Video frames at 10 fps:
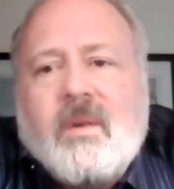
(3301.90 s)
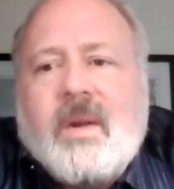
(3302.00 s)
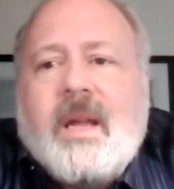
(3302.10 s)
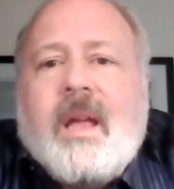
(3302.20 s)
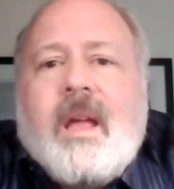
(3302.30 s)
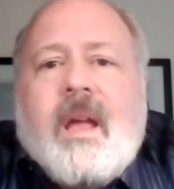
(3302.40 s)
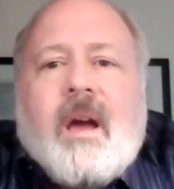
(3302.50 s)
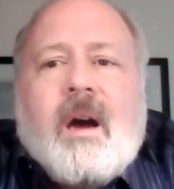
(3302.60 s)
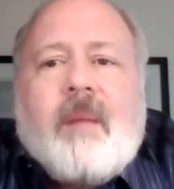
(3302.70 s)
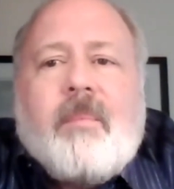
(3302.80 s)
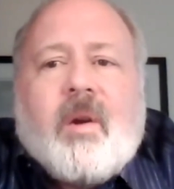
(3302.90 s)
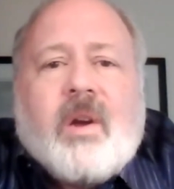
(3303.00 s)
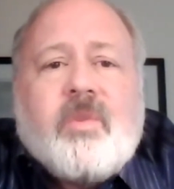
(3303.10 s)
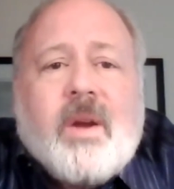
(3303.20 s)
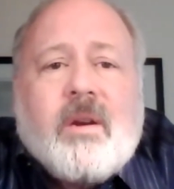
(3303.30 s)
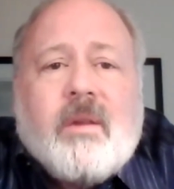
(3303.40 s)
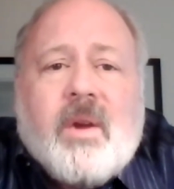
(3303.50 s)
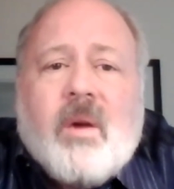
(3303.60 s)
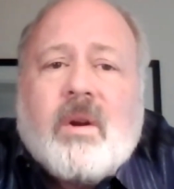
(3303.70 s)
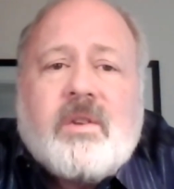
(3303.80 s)
Okay. Uh, but our Twitter, if you
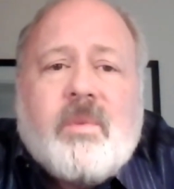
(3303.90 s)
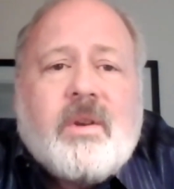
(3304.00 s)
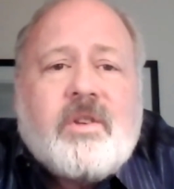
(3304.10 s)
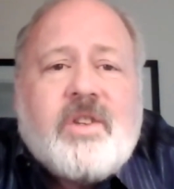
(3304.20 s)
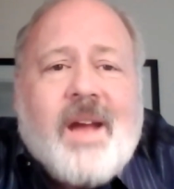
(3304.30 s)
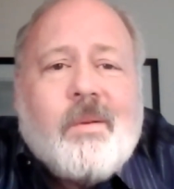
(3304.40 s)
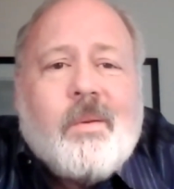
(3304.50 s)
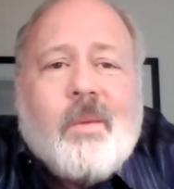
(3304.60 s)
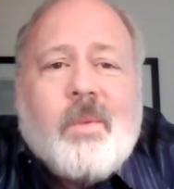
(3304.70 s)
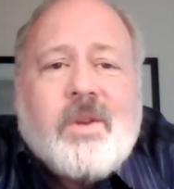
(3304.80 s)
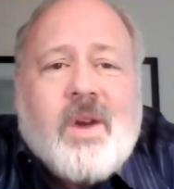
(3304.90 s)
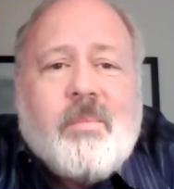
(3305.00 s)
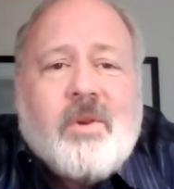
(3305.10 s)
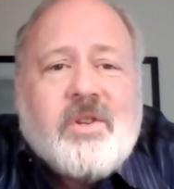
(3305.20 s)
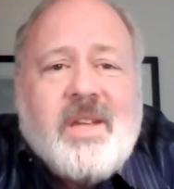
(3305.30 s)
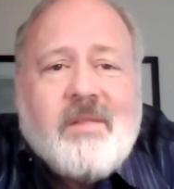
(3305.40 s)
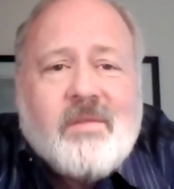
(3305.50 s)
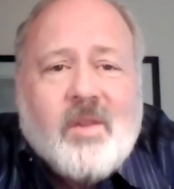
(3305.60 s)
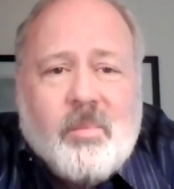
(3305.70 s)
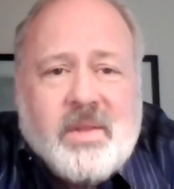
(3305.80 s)
go on our Twitter chat, uh, we try to push the
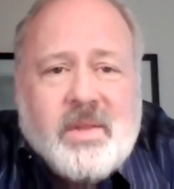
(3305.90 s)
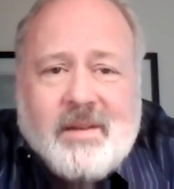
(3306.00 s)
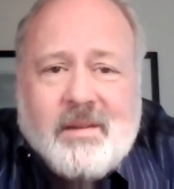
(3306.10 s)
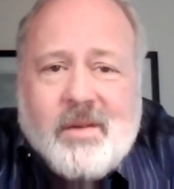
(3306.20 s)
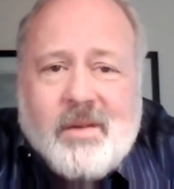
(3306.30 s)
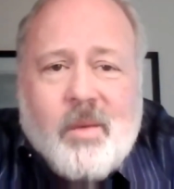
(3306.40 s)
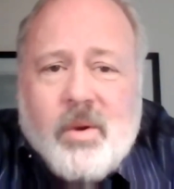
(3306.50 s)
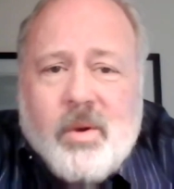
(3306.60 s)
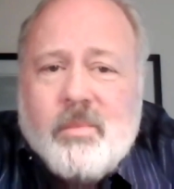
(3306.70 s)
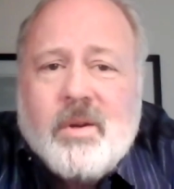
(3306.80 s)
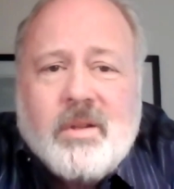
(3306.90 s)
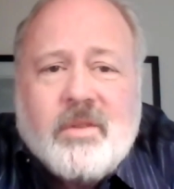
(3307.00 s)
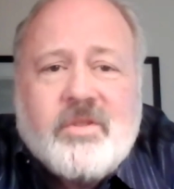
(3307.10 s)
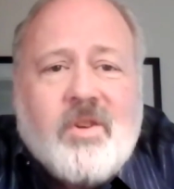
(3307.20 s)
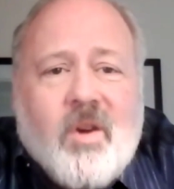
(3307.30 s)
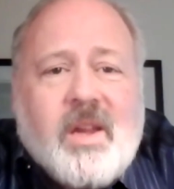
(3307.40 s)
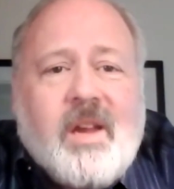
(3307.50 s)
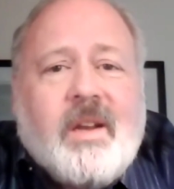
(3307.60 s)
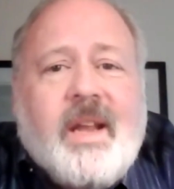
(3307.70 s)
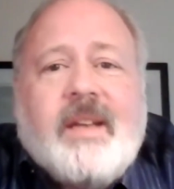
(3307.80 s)
envelope with that. Okay, we're we're a little snarky
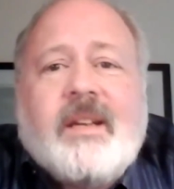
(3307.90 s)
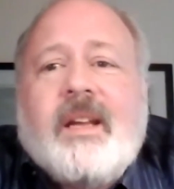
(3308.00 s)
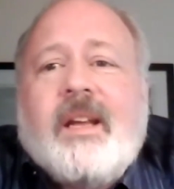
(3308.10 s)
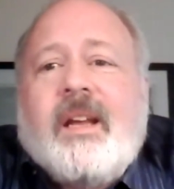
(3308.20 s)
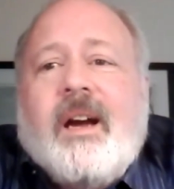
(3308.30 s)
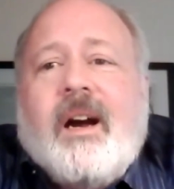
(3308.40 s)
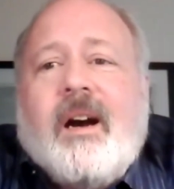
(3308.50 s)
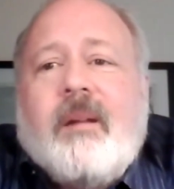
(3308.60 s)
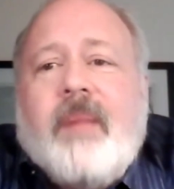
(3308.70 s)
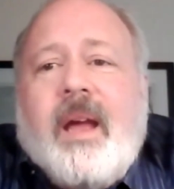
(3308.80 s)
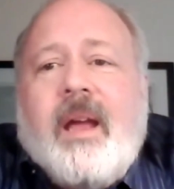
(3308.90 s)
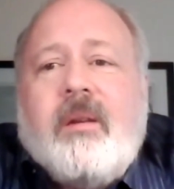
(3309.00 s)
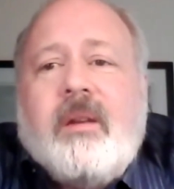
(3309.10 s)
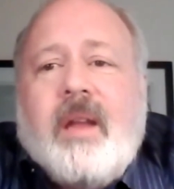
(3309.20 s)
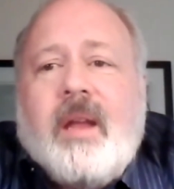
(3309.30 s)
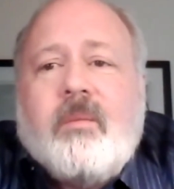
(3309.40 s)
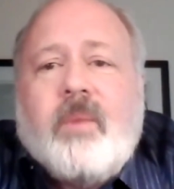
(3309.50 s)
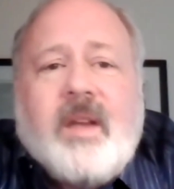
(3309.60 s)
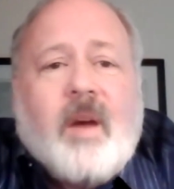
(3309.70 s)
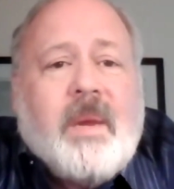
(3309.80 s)
on that, um, and and we
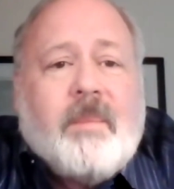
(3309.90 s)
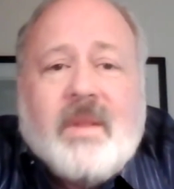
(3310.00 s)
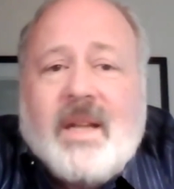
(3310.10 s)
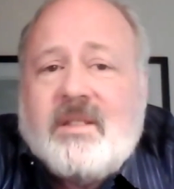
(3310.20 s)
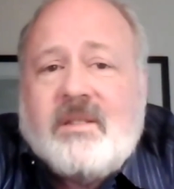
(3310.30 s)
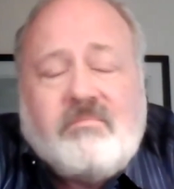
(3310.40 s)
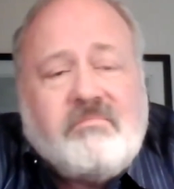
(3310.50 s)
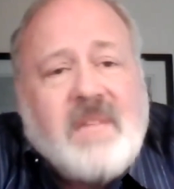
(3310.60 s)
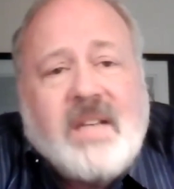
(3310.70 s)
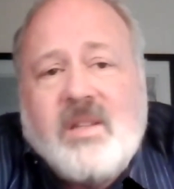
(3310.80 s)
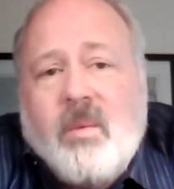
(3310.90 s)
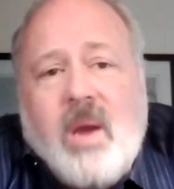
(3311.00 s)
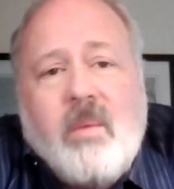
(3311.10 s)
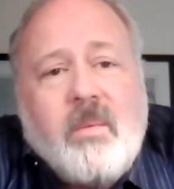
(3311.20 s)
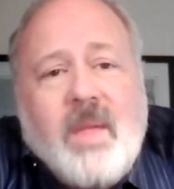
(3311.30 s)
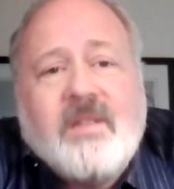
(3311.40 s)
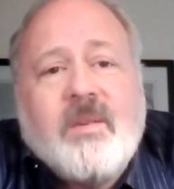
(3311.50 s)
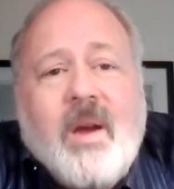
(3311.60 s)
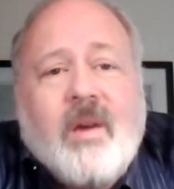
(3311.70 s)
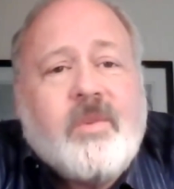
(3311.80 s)
tell people that's that's the way that's the
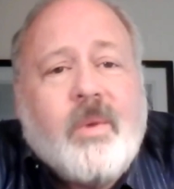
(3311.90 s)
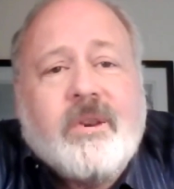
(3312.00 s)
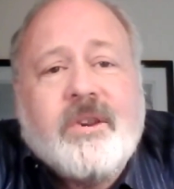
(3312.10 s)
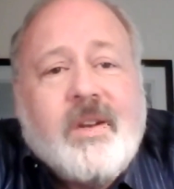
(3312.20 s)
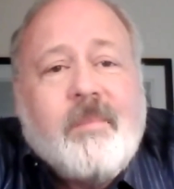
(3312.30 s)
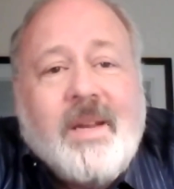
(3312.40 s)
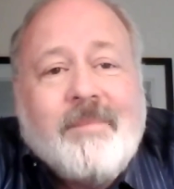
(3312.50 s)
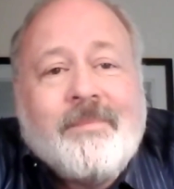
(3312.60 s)
way our Twitter is going to be.